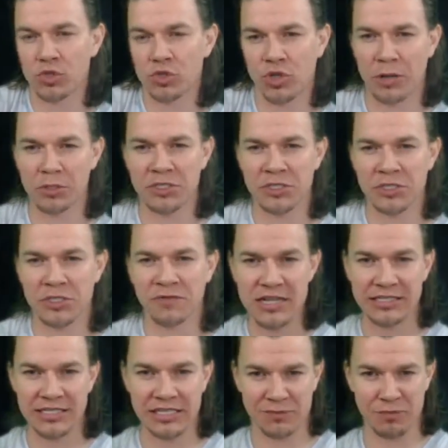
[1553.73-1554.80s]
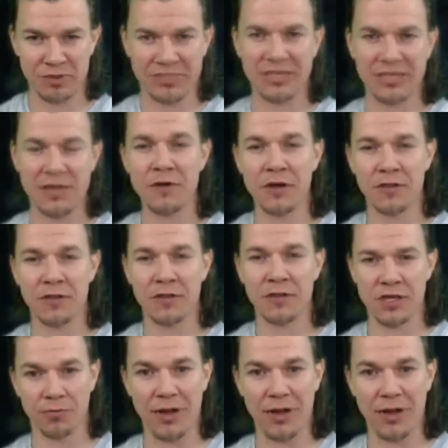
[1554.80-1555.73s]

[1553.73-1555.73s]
We're trying to fix a specific thing in